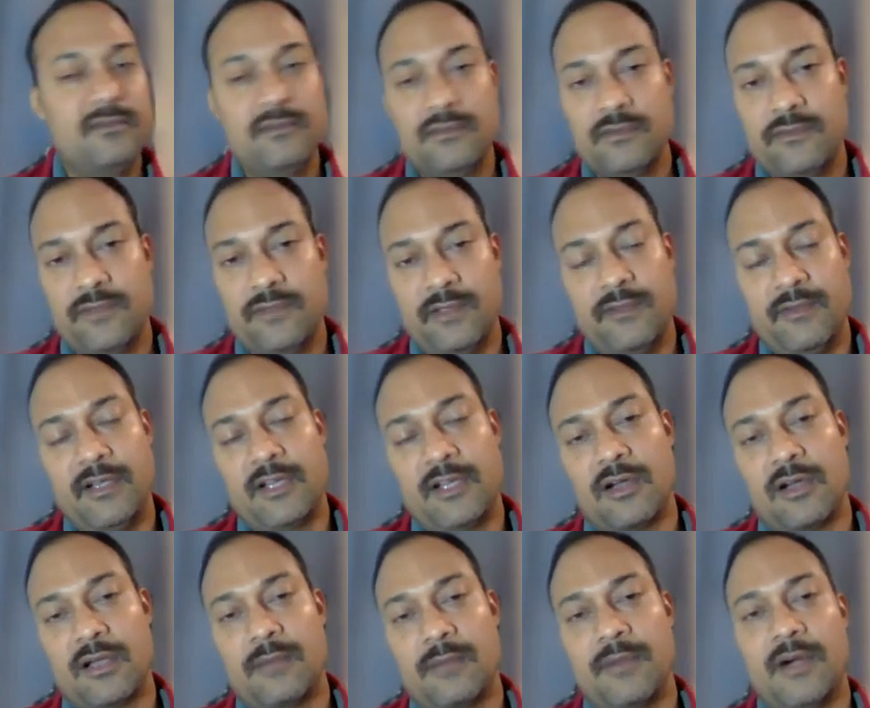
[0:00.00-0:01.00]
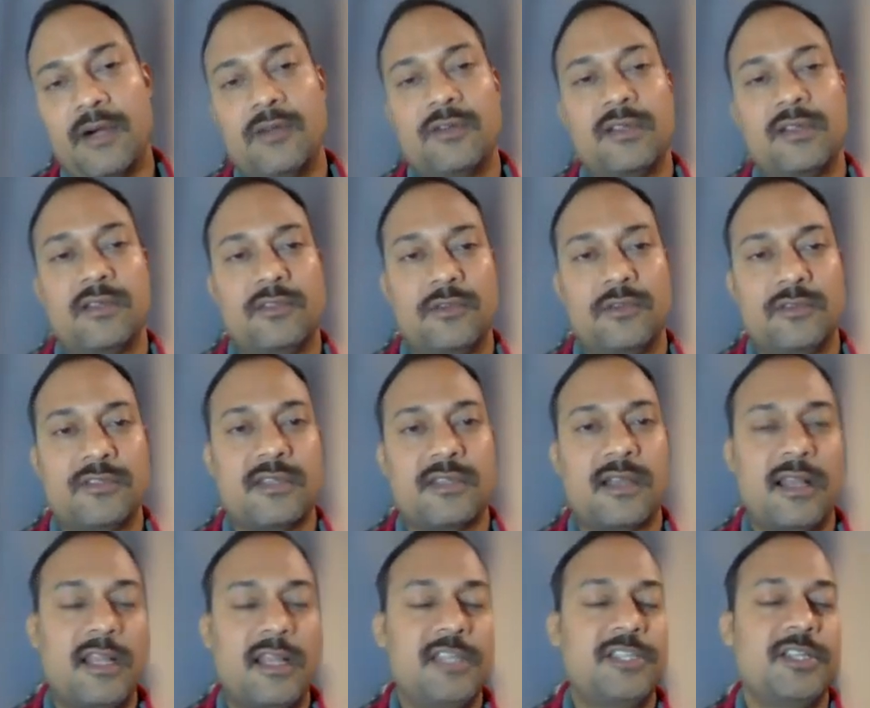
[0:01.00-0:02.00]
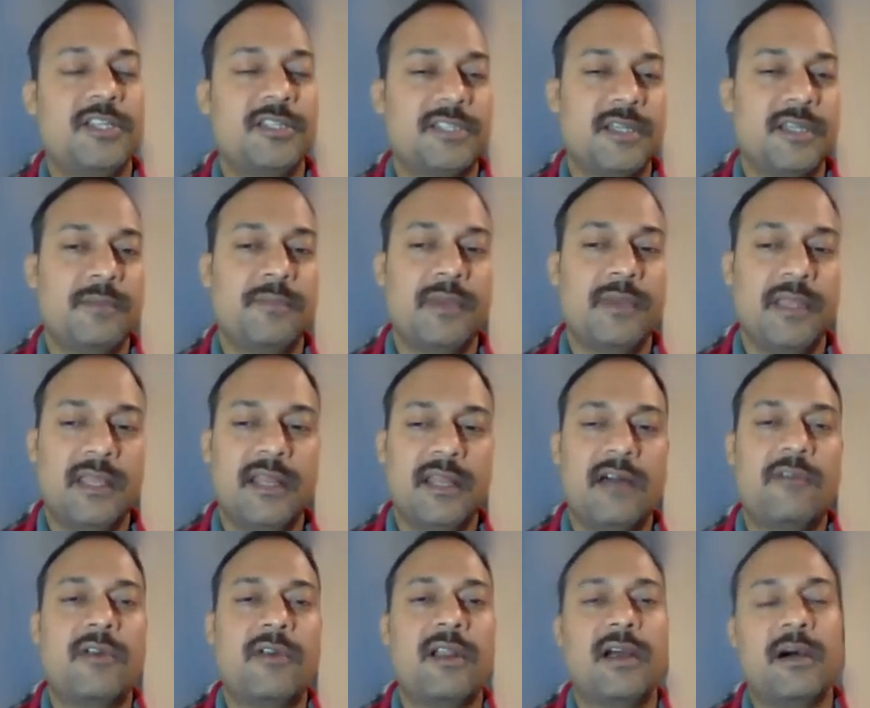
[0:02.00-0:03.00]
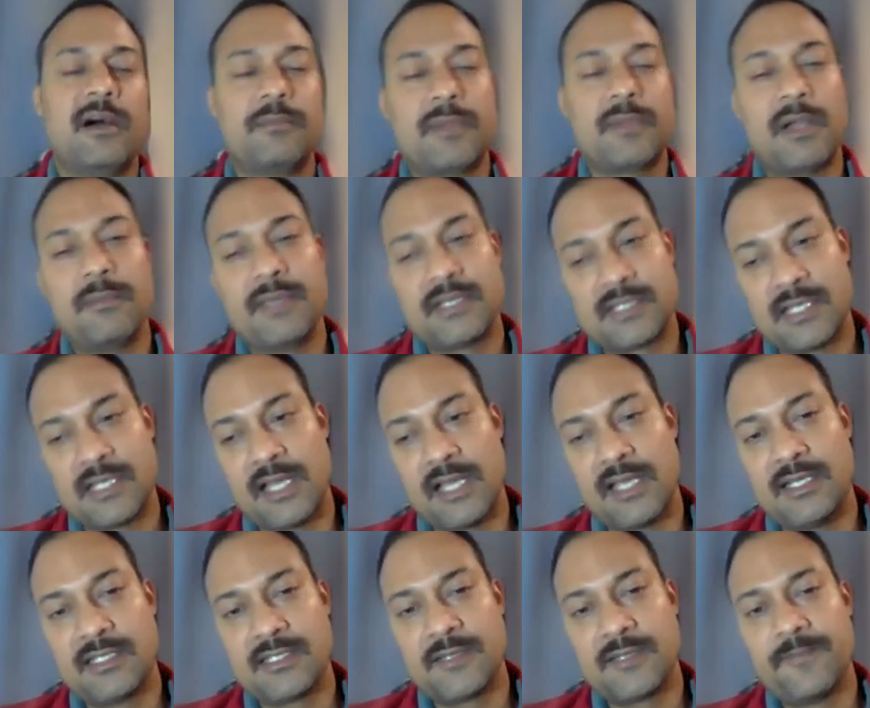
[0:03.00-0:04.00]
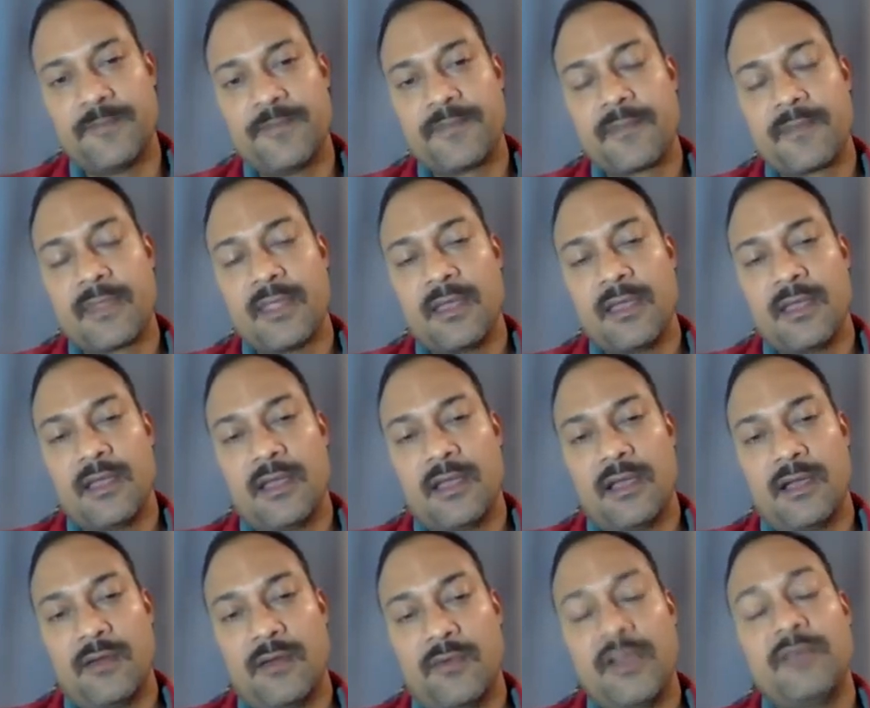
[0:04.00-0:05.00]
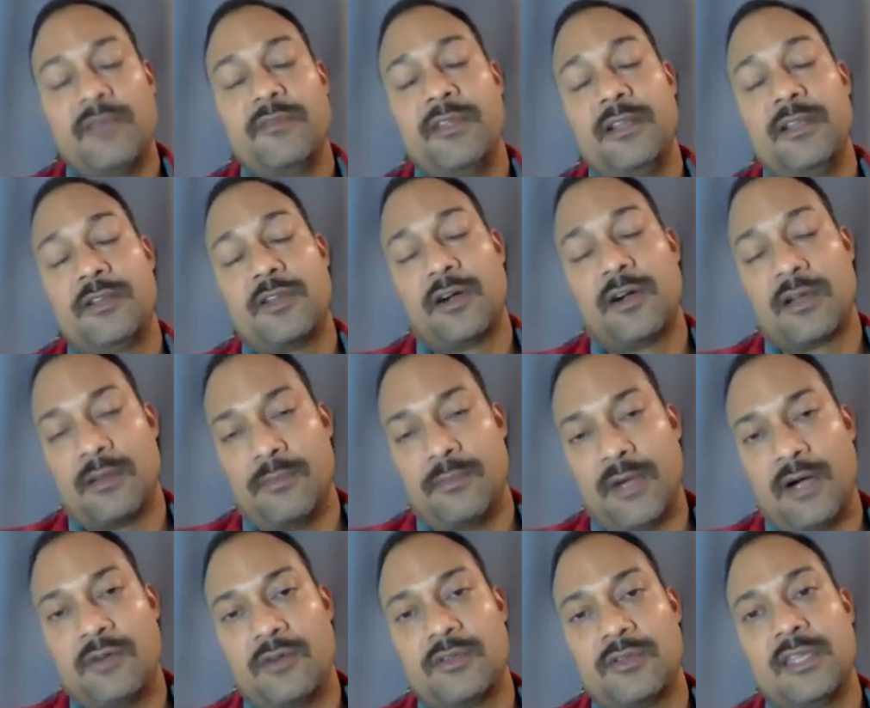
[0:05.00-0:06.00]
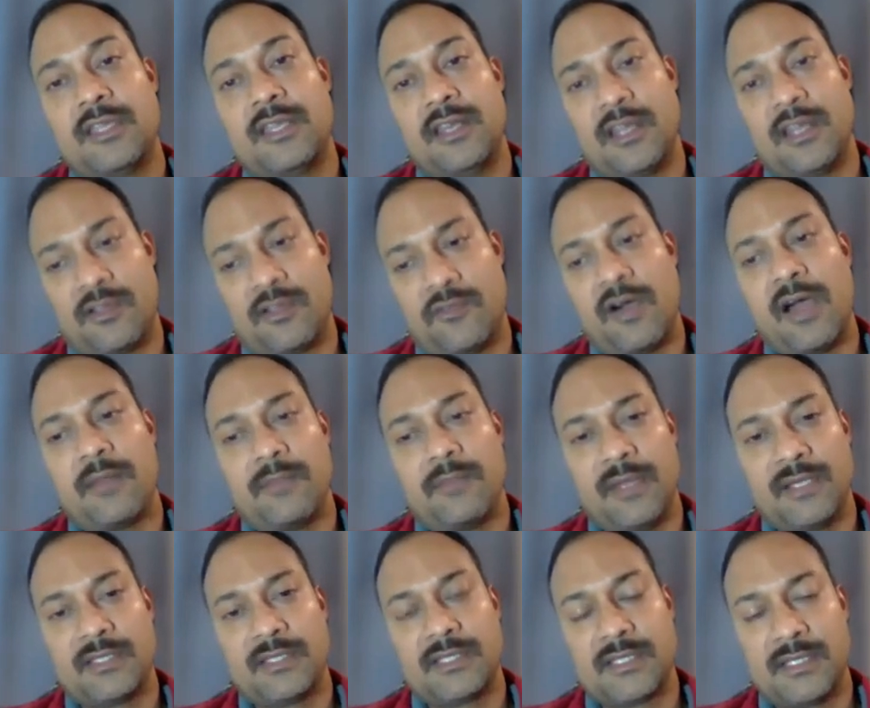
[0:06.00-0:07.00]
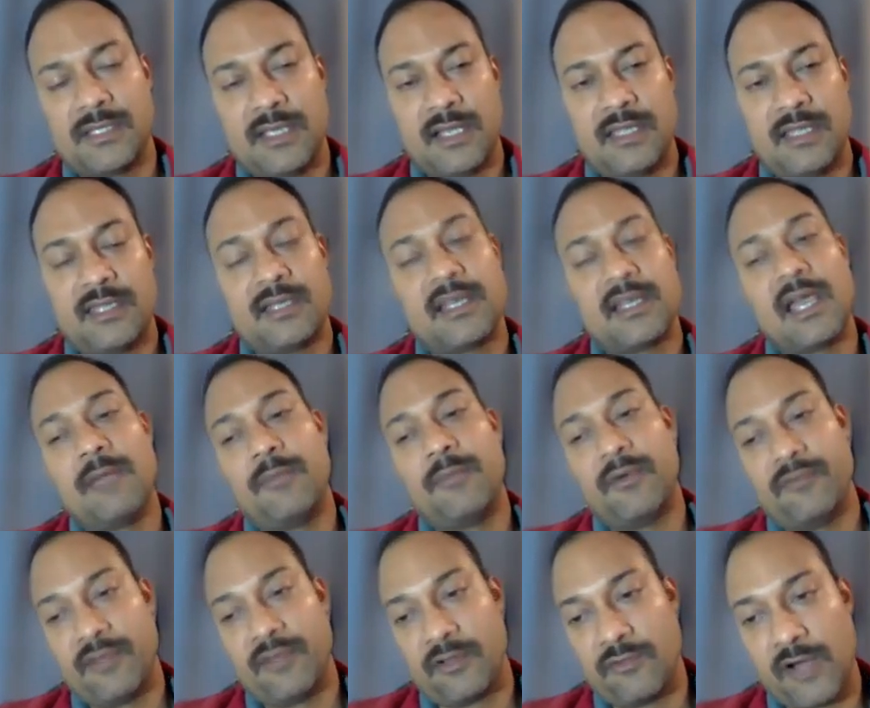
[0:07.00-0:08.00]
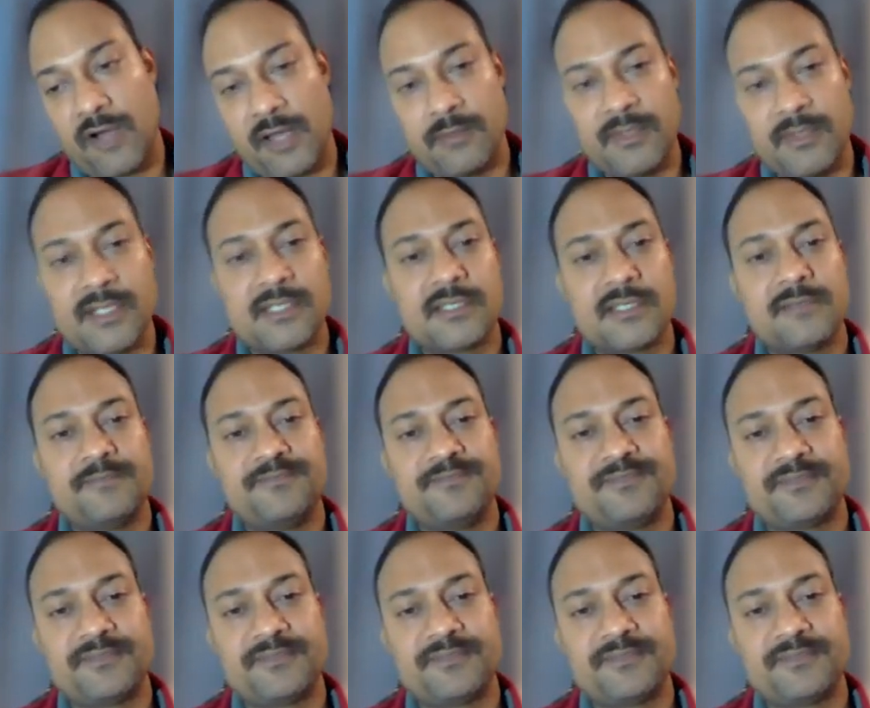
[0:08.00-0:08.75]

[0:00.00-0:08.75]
We will talk about those relationship in our upcoming slides when we'll talk about the requirements and the type of requirements.